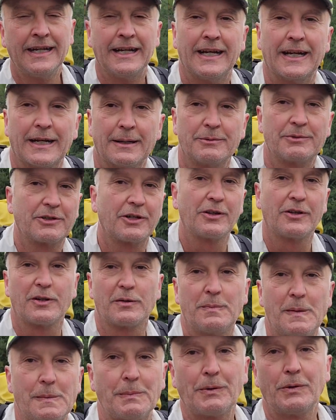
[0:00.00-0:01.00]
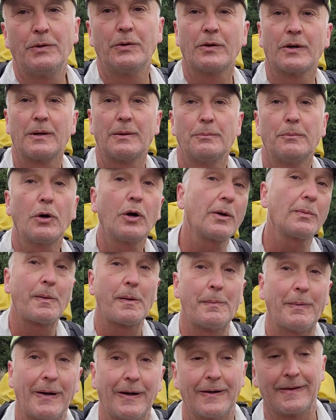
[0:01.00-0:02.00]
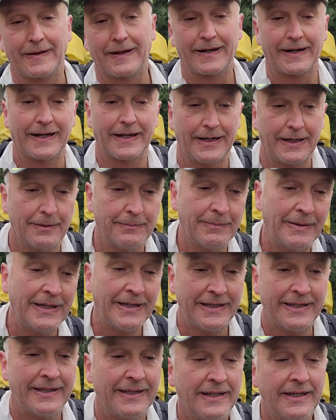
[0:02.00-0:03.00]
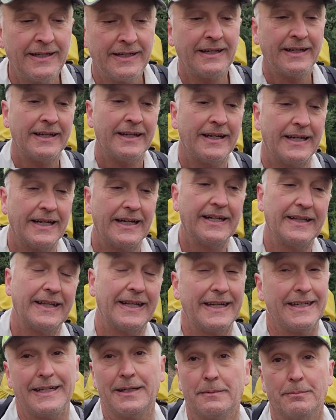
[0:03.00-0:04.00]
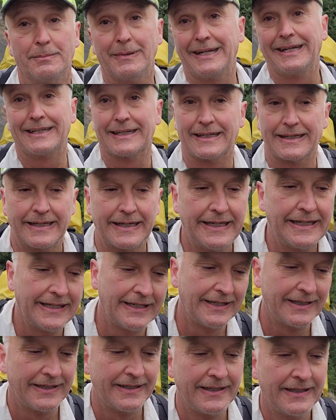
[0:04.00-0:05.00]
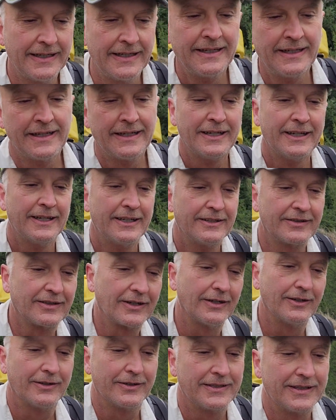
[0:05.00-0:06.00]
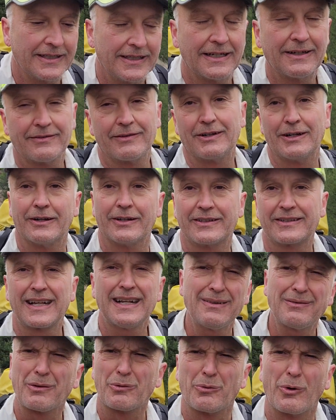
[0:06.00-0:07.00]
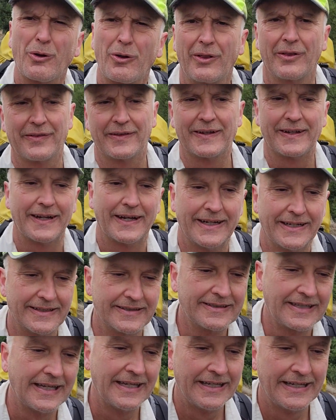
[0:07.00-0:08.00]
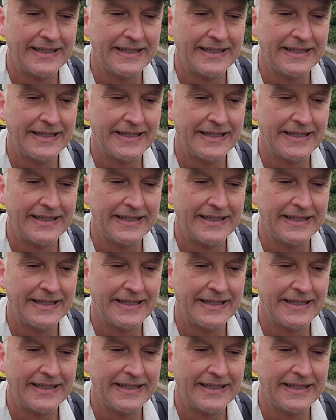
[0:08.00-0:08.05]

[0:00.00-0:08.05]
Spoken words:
And I'm sure there's people who are more prepared than I am and they didn't make it. So you never know. It's kind of a roll of the dice.